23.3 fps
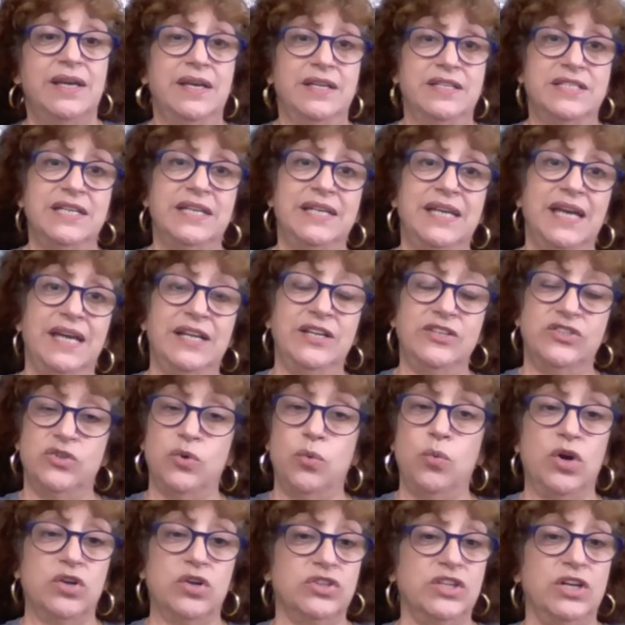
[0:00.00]
to get it to
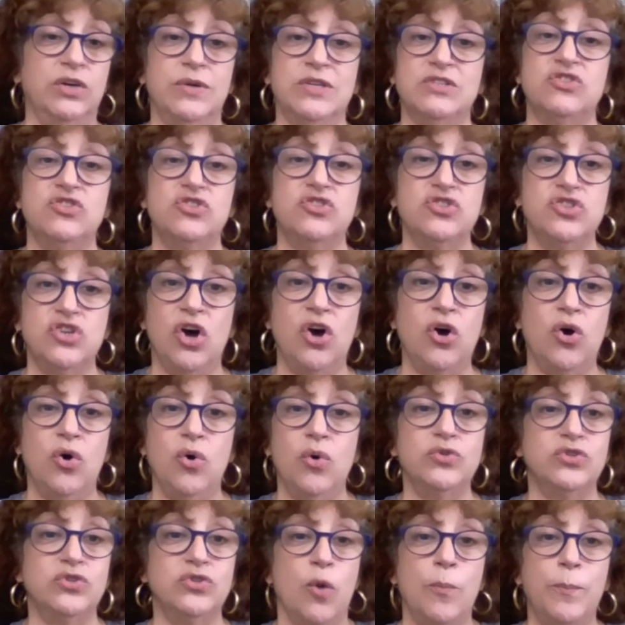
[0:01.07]
work.
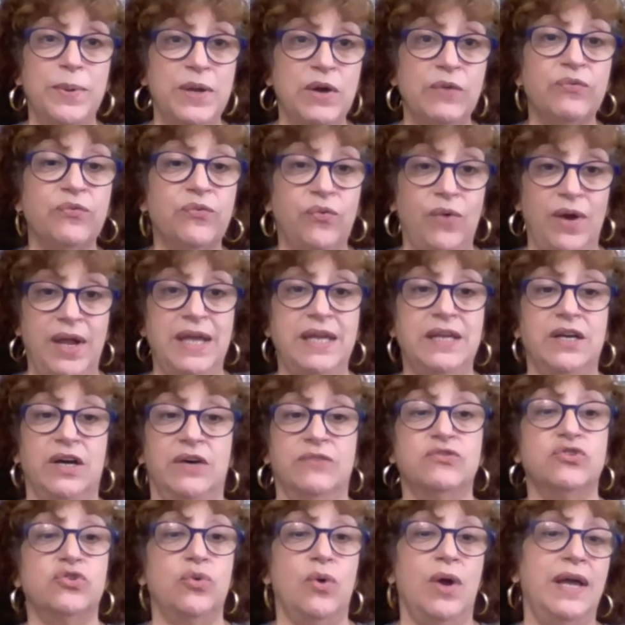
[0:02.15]
Don't be afraid
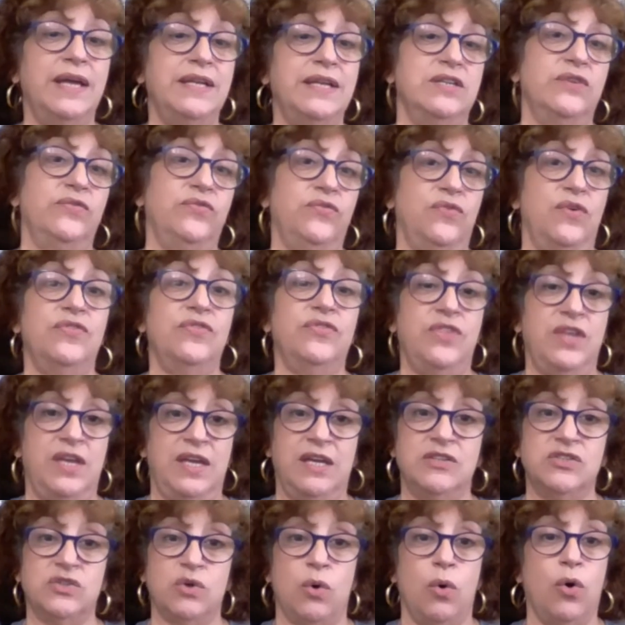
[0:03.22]
of trying different
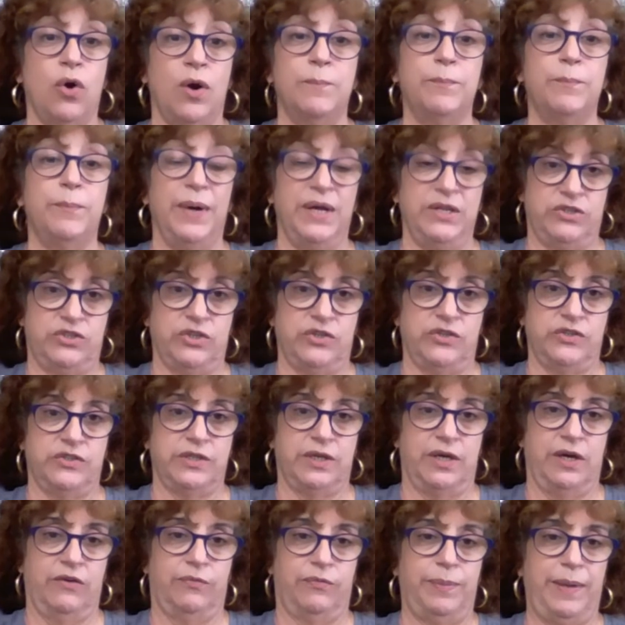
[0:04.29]
things or bunches
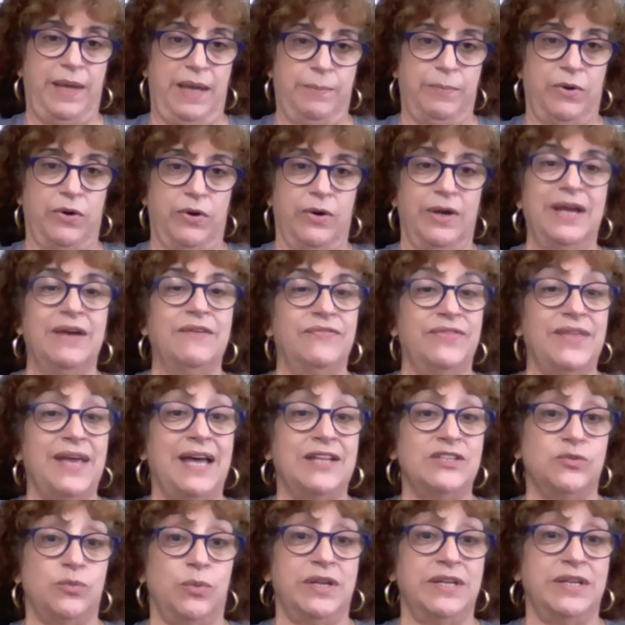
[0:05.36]
of paper if
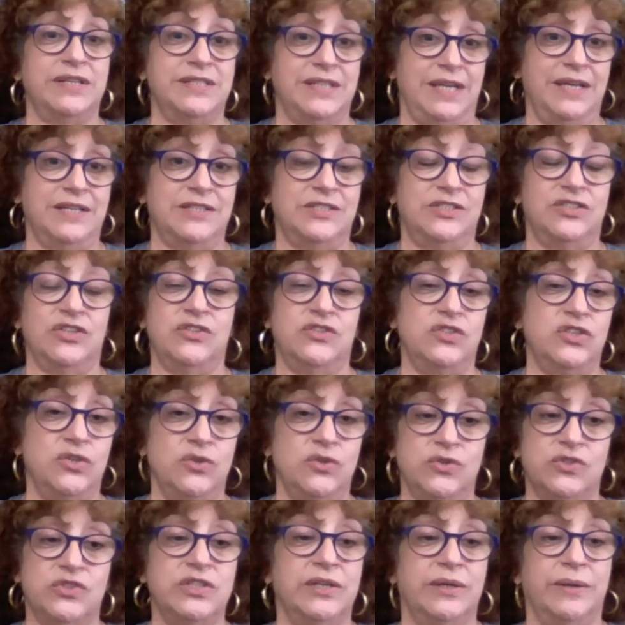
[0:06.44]
that's what it takes. Just
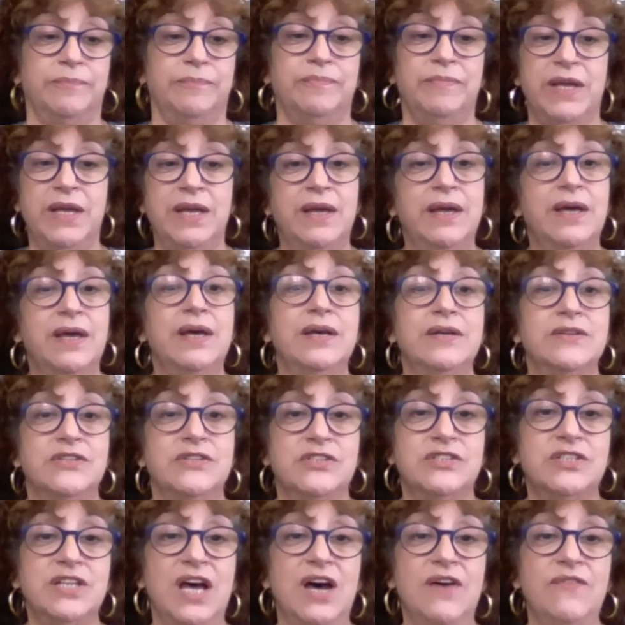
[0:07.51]
use,
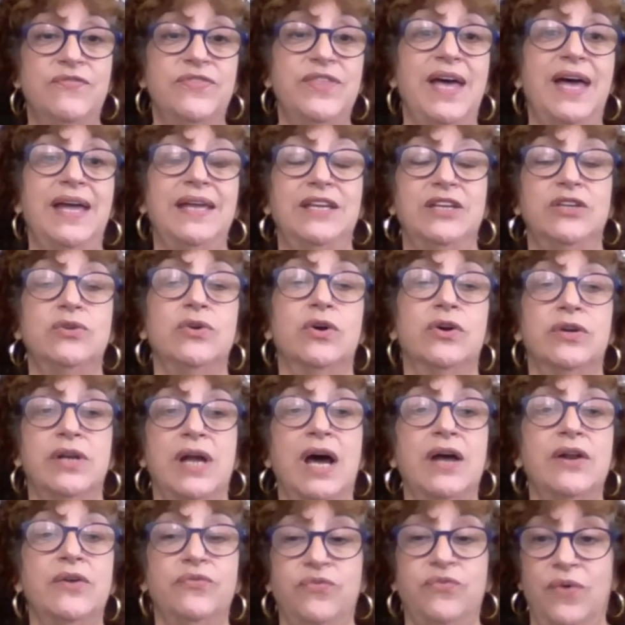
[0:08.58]
stuff that you're
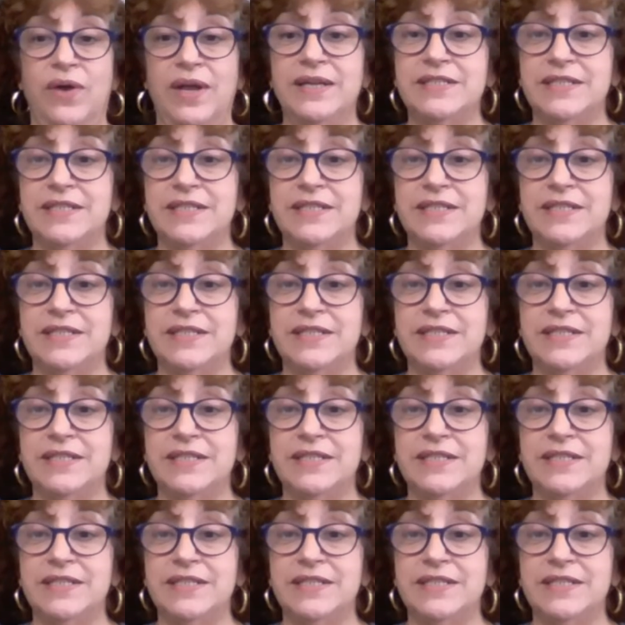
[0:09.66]
not afraid